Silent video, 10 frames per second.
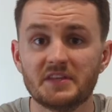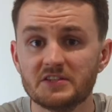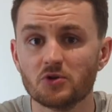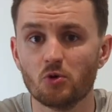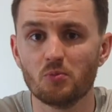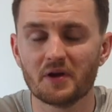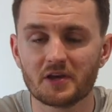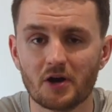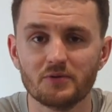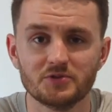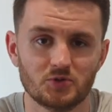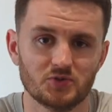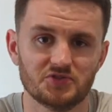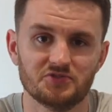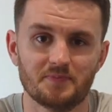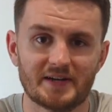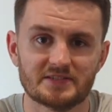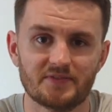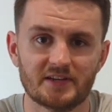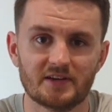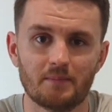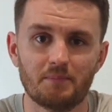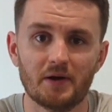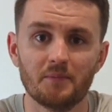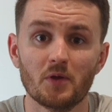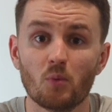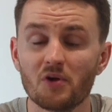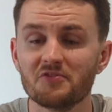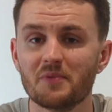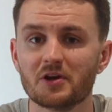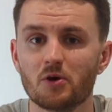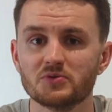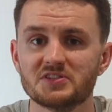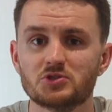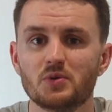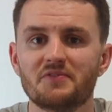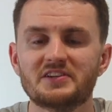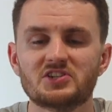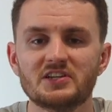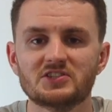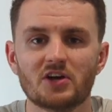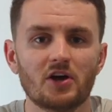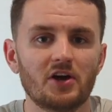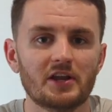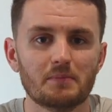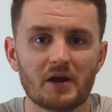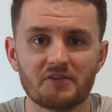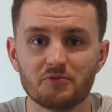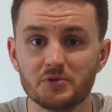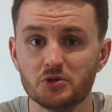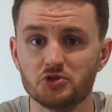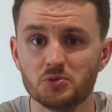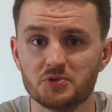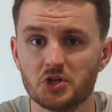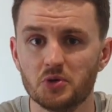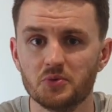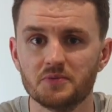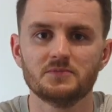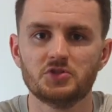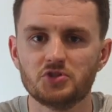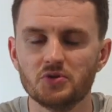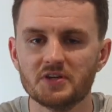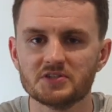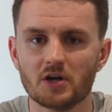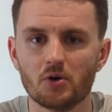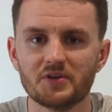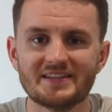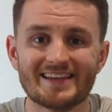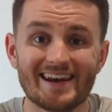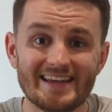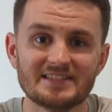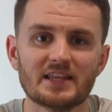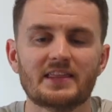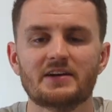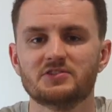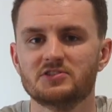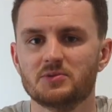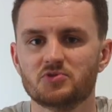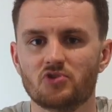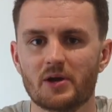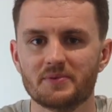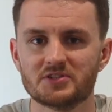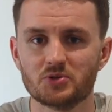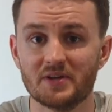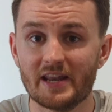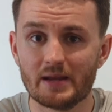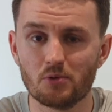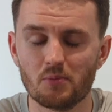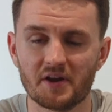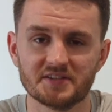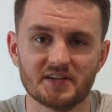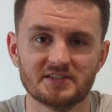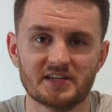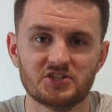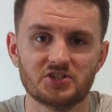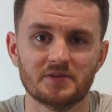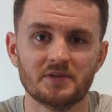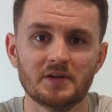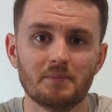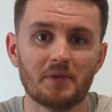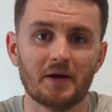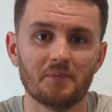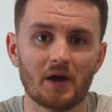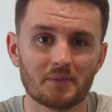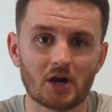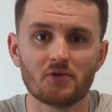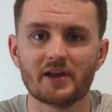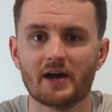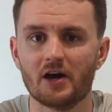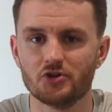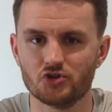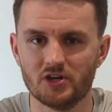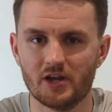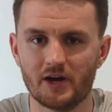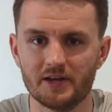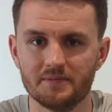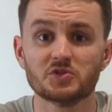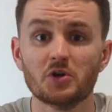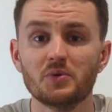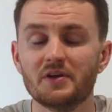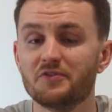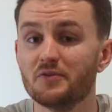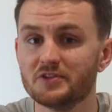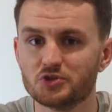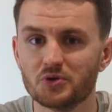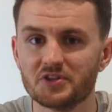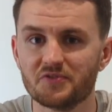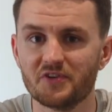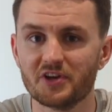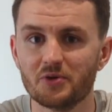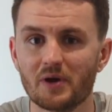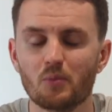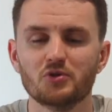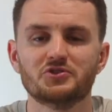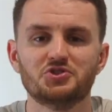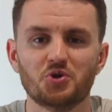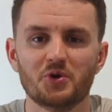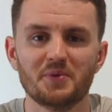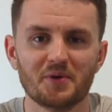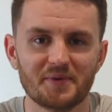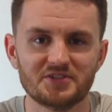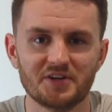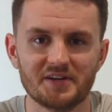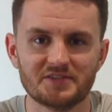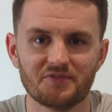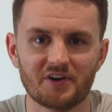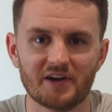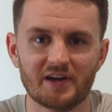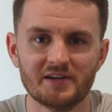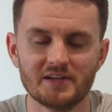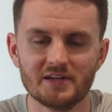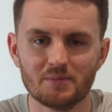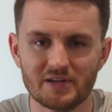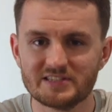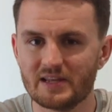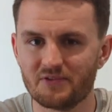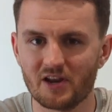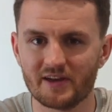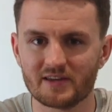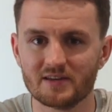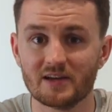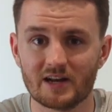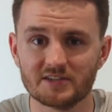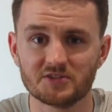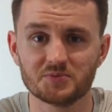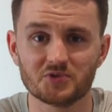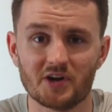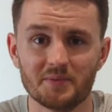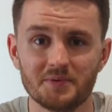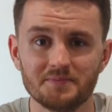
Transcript: These are all my current sources of passive income, but one of my goals is to eventually start earning money from YouTube too. To do this, I'll need at least 1,000 subscribers to enable monetization, but I'm currently at 109. So if you've enjoyed this video and want to join me on my journey to FIRE, please leave a like and click subscribe.